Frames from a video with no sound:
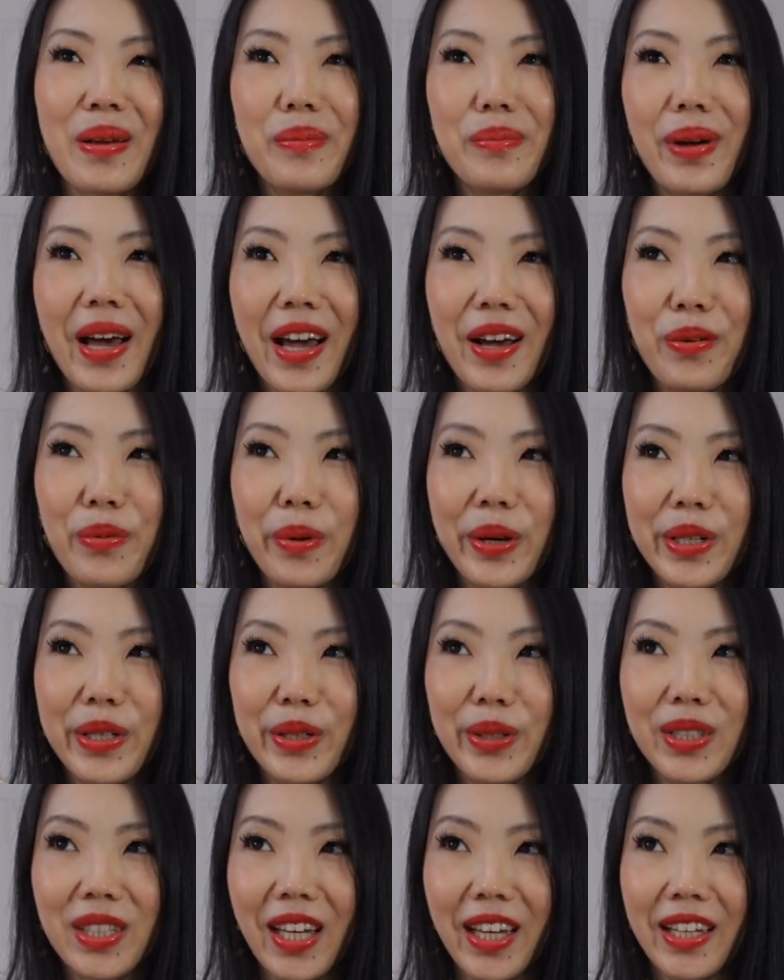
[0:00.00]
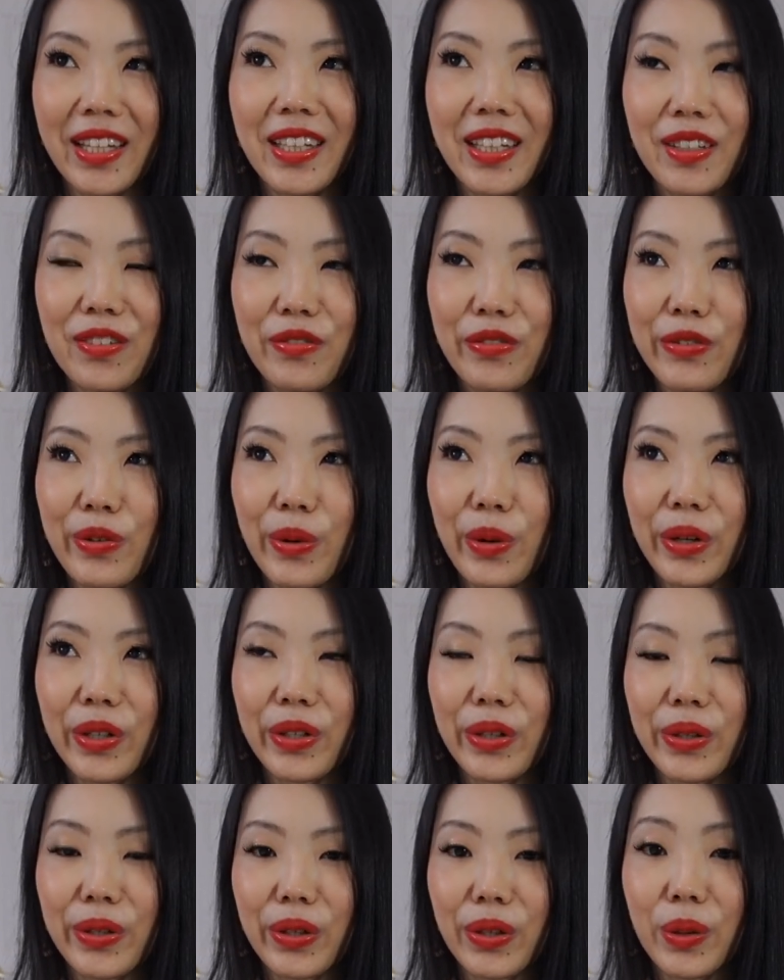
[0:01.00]
bag where you take it for
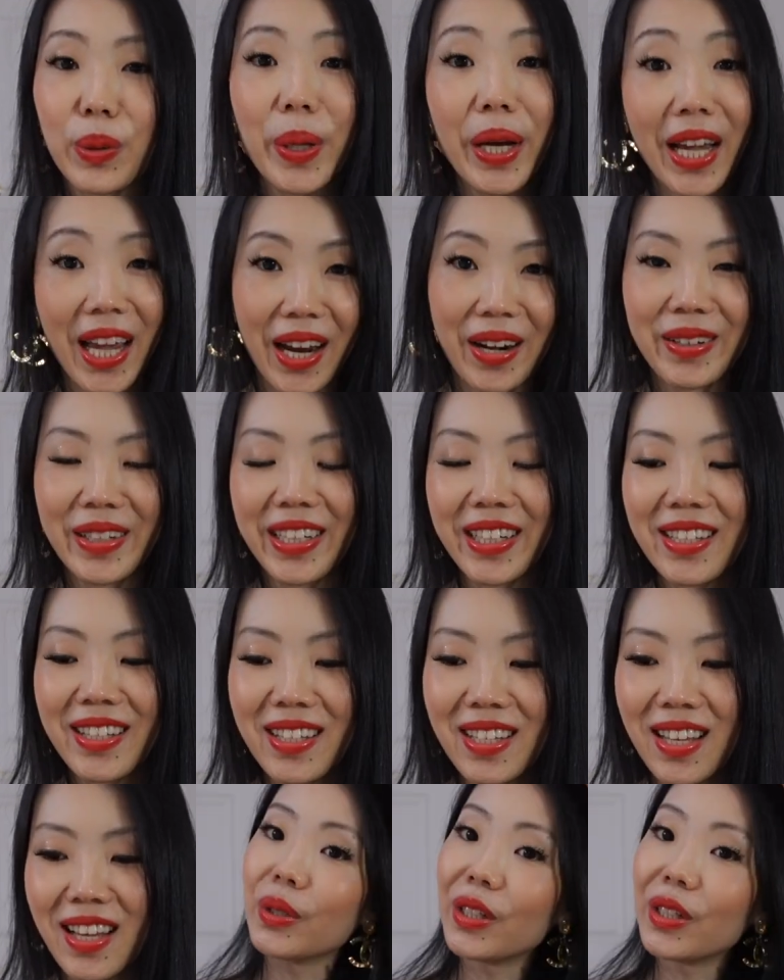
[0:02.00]
your quick errands.